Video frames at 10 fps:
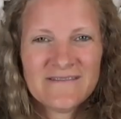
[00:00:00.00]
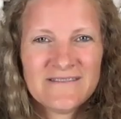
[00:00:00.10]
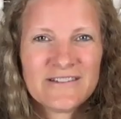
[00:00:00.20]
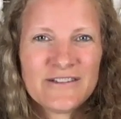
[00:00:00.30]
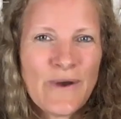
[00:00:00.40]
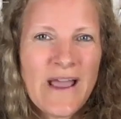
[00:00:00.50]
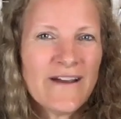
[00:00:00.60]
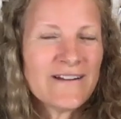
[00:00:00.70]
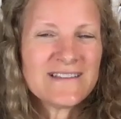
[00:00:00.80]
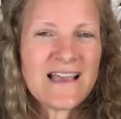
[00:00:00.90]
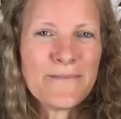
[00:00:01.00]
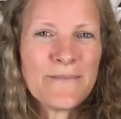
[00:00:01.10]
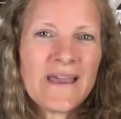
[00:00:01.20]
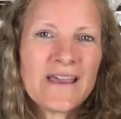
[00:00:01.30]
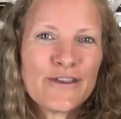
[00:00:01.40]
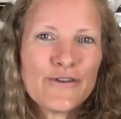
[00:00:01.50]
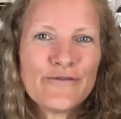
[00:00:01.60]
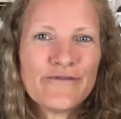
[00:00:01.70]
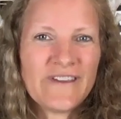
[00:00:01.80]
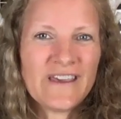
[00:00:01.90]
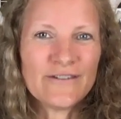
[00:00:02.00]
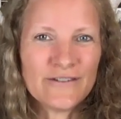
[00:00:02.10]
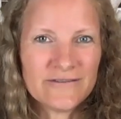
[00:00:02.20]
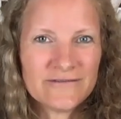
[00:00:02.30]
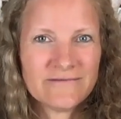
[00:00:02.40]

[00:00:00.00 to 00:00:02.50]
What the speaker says: So how does that make you feel